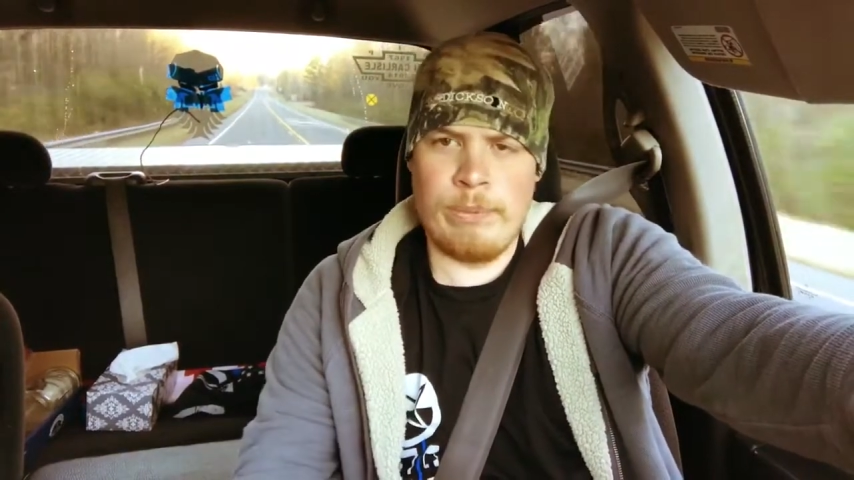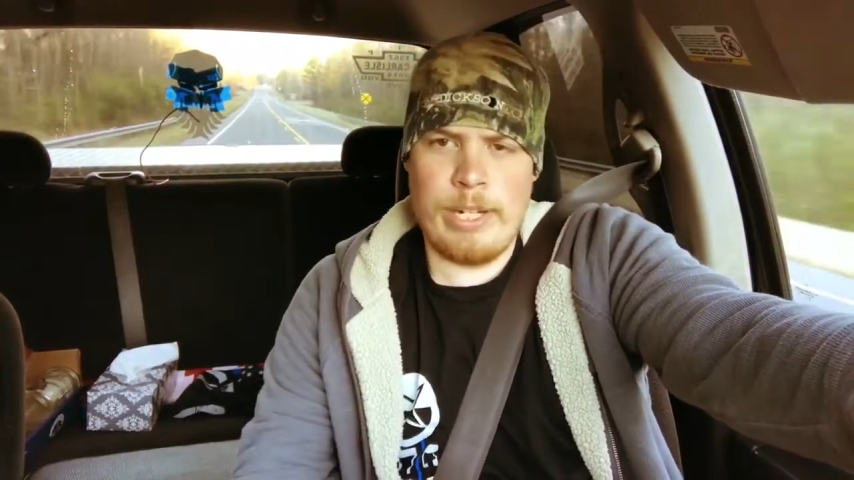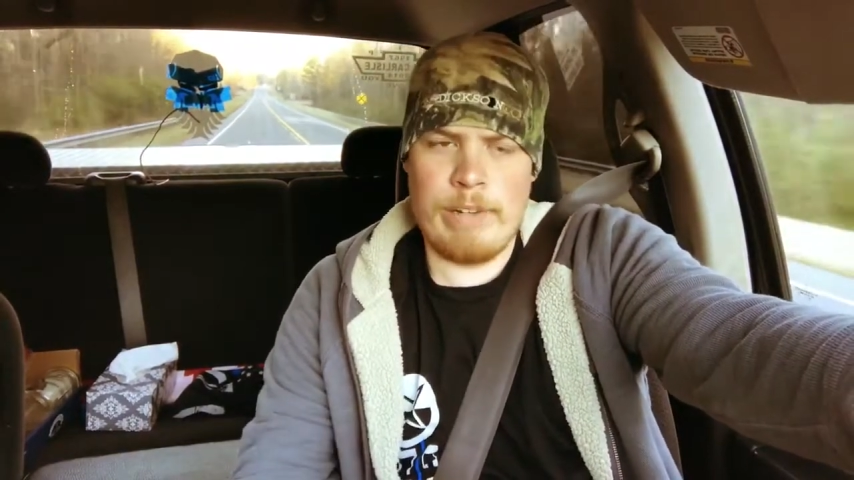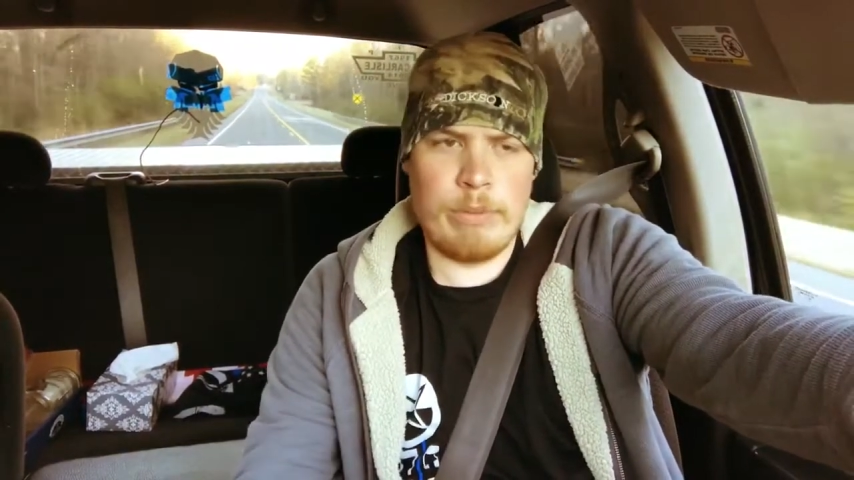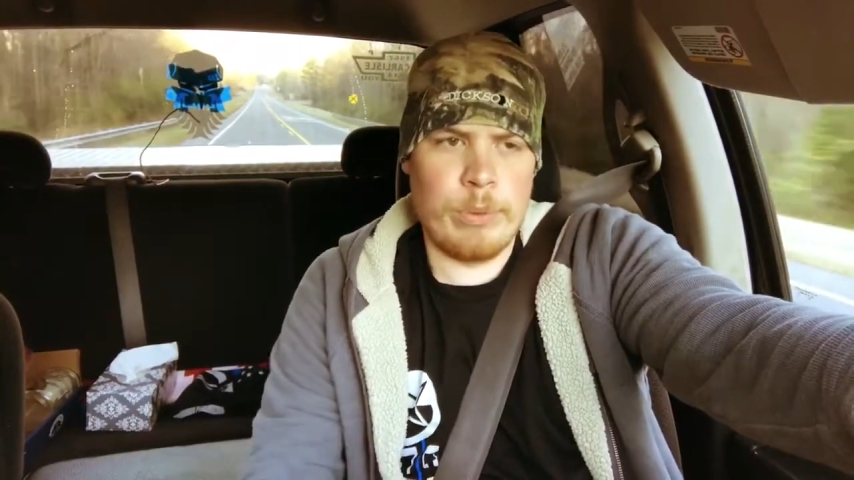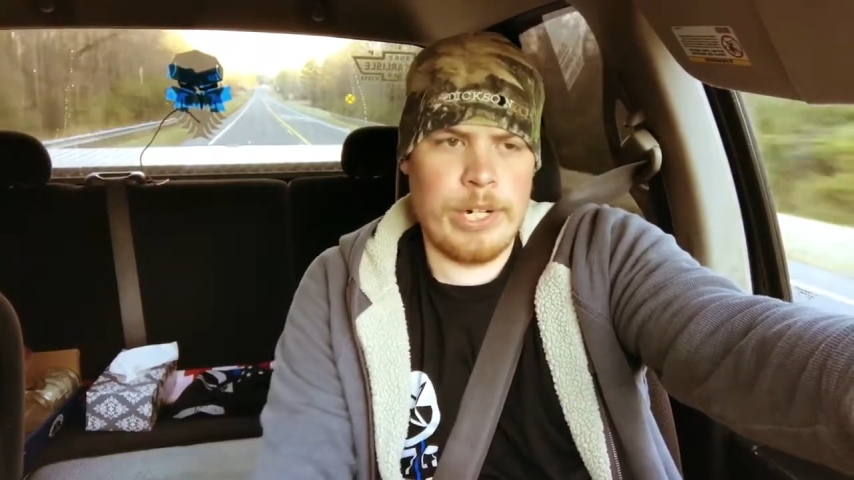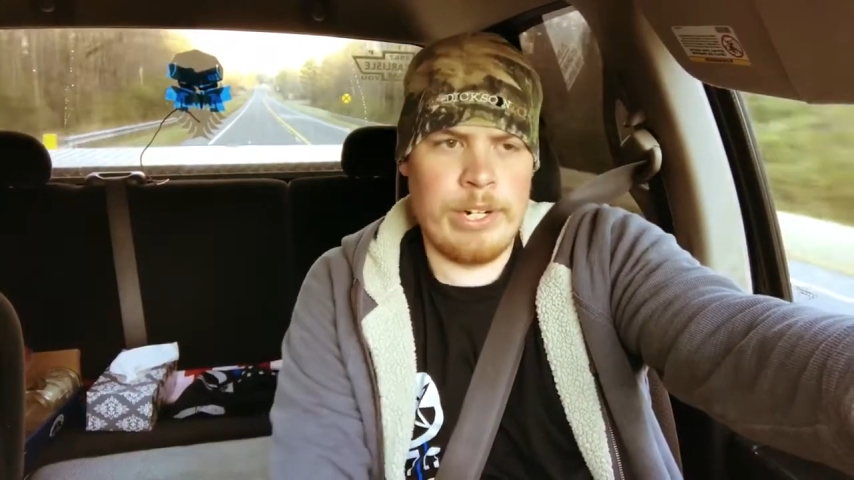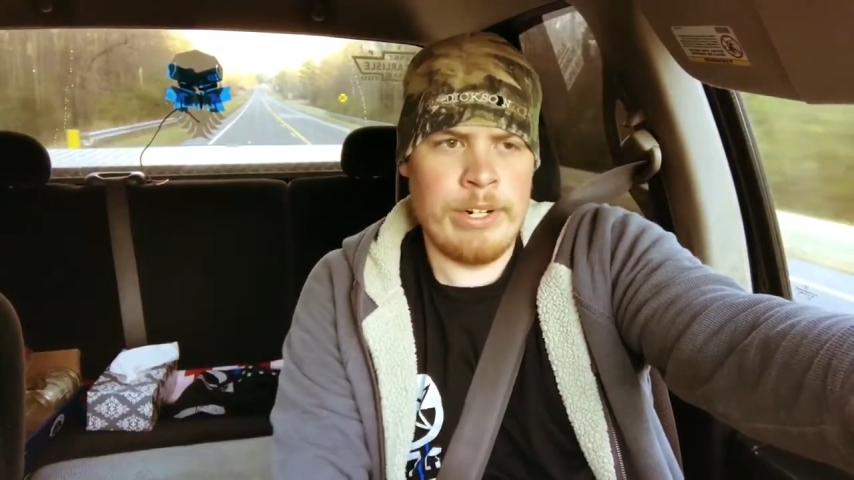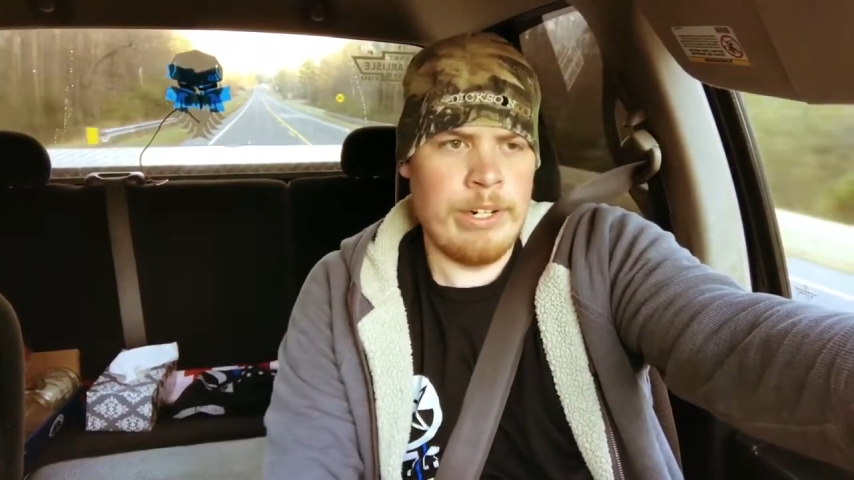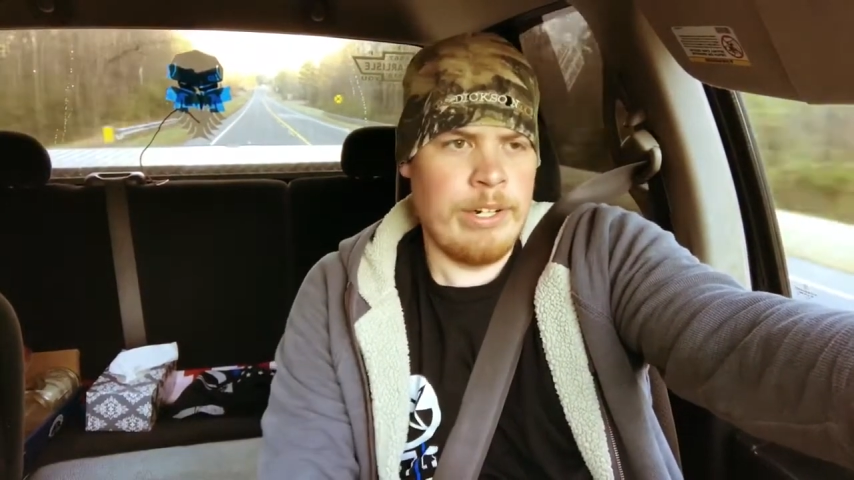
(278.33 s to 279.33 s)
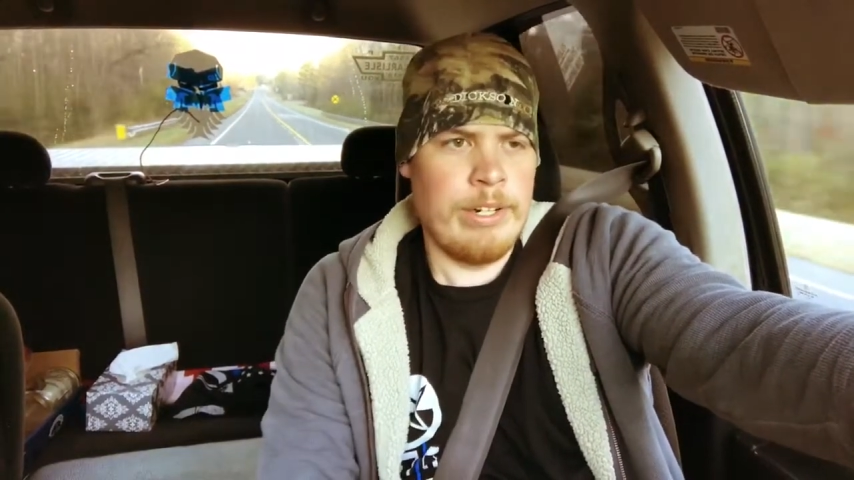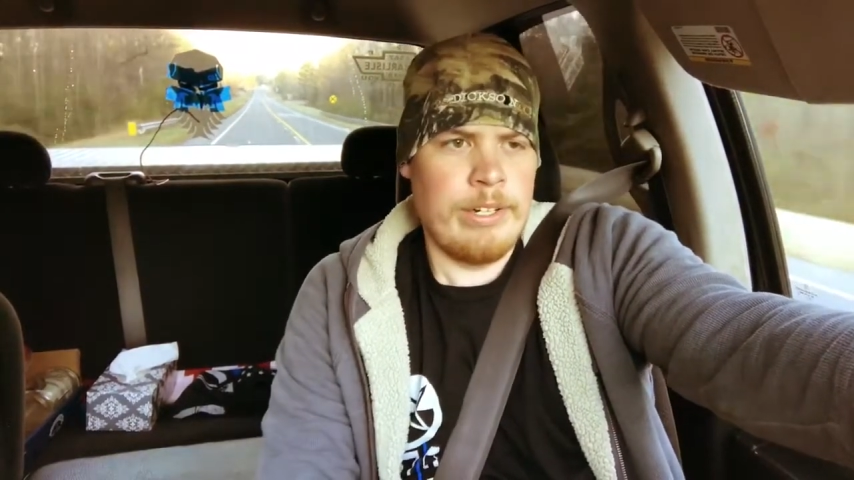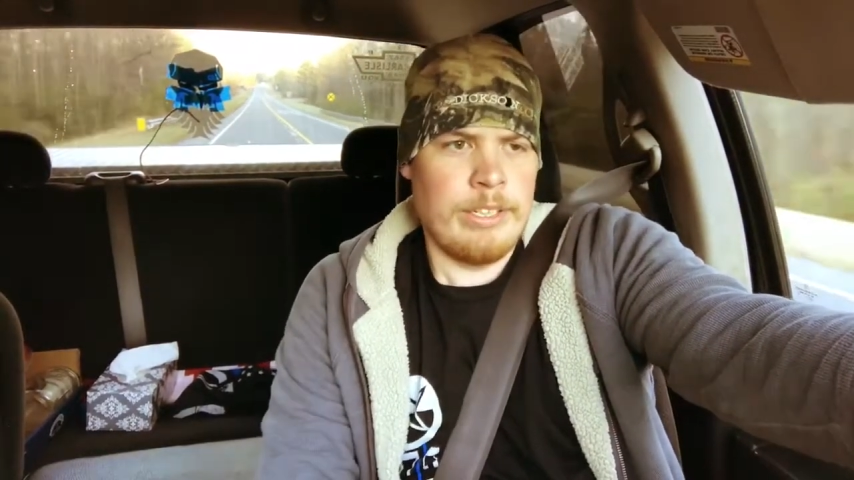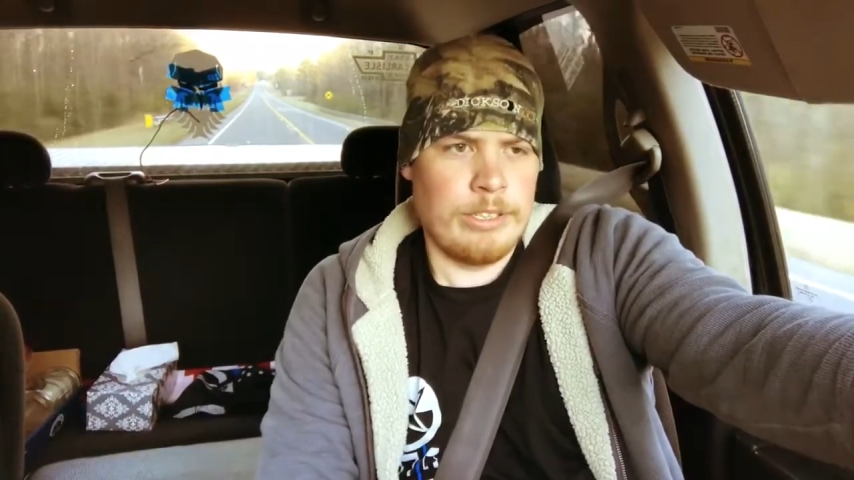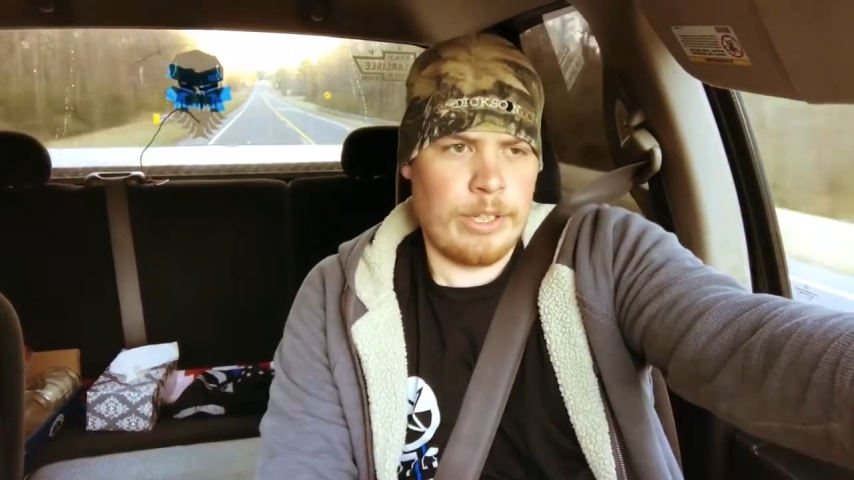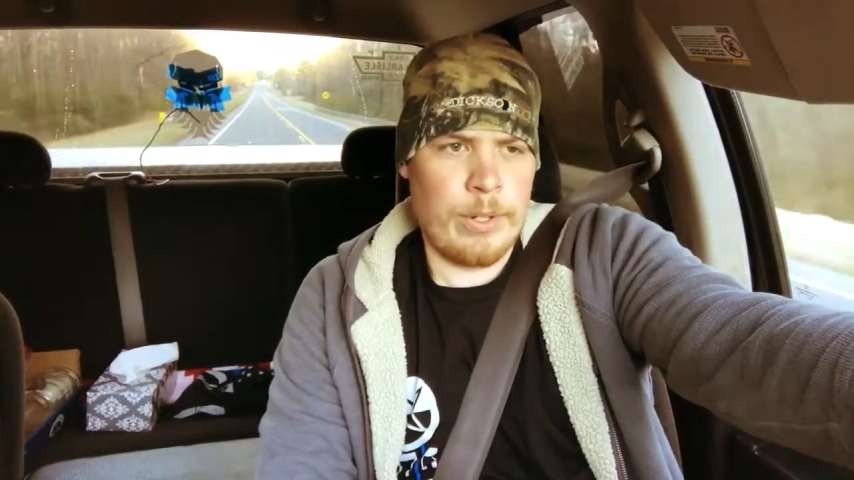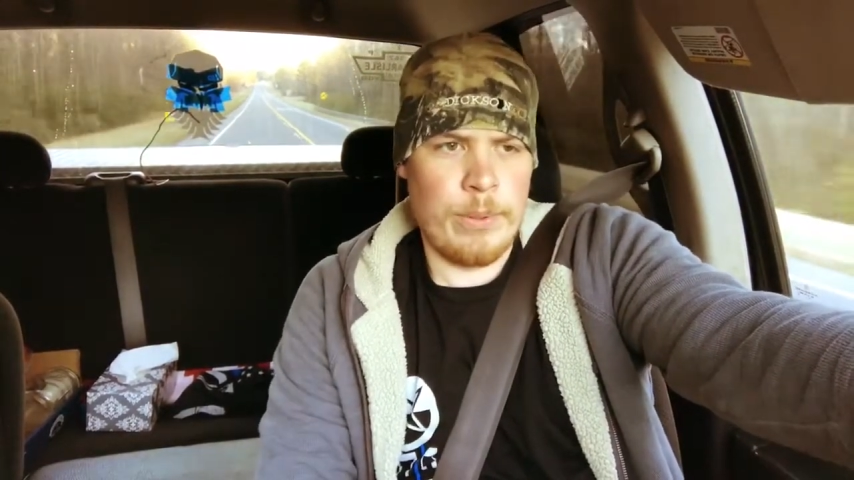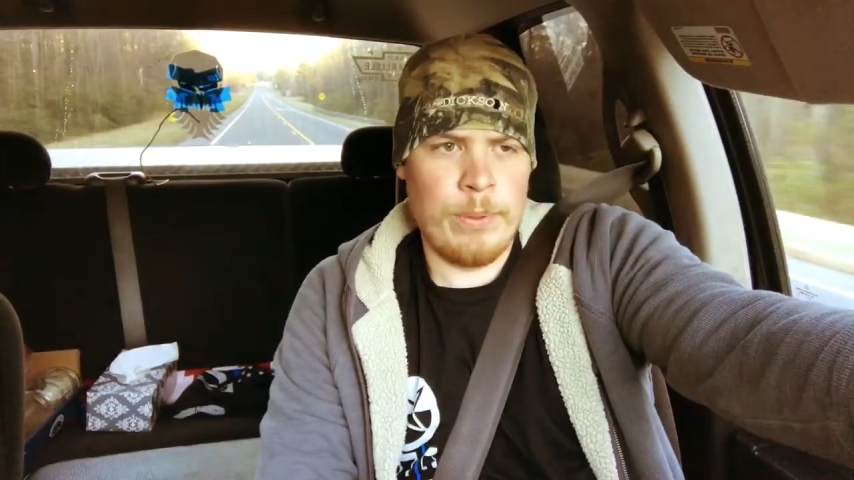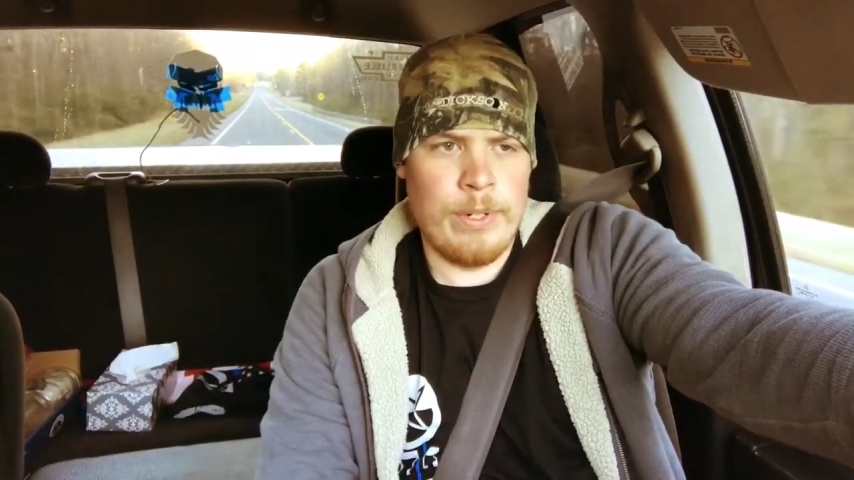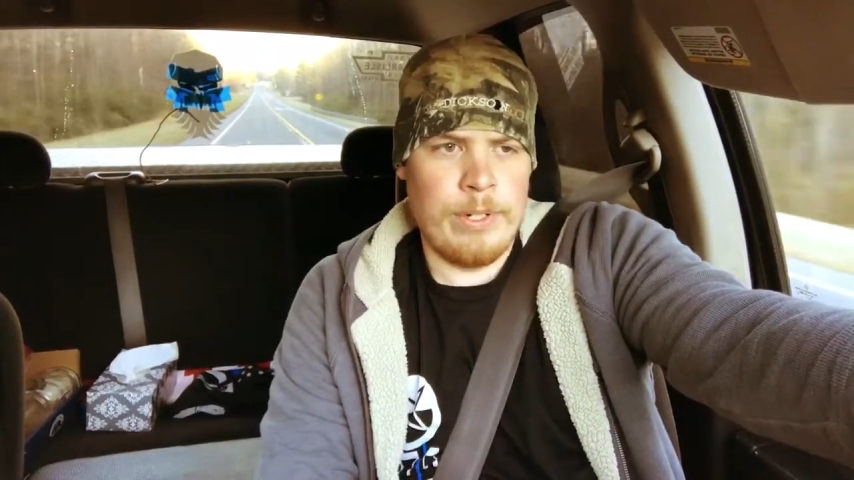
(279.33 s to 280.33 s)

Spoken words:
everywhere. So